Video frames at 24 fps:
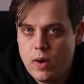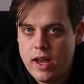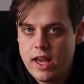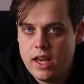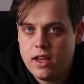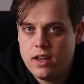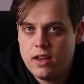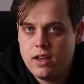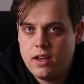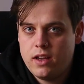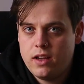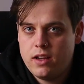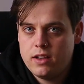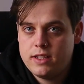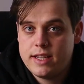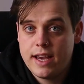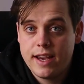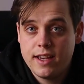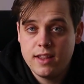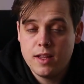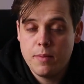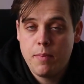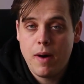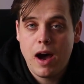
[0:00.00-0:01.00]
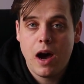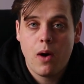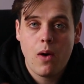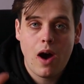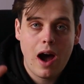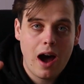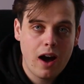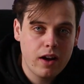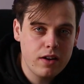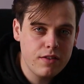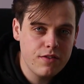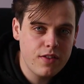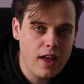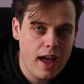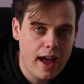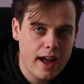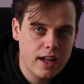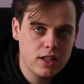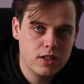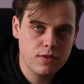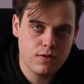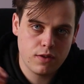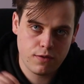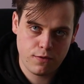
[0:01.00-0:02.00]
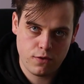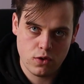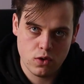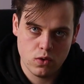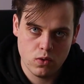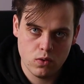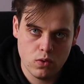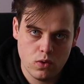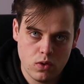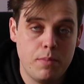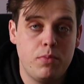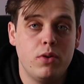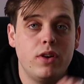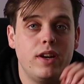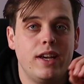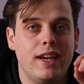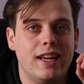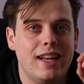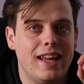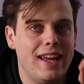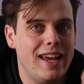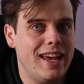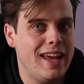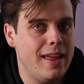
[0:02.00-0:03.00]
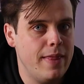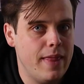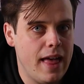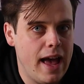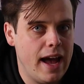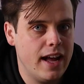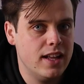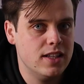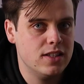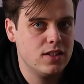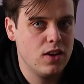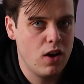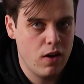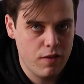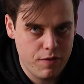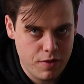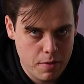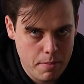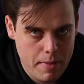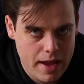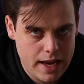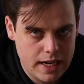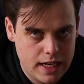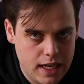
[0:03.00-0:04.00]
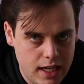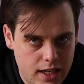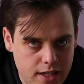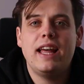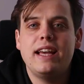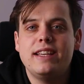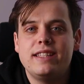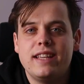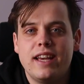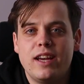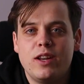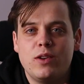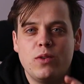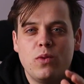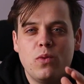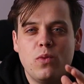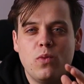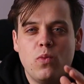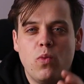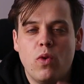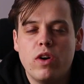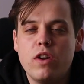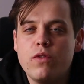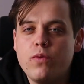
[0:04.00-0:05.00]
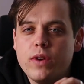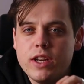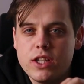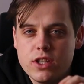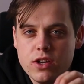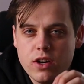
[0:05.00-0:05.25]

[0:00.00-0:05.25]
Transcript: way, taking the power out of the hands of the few and putting it in the hands of the many. They said, what if we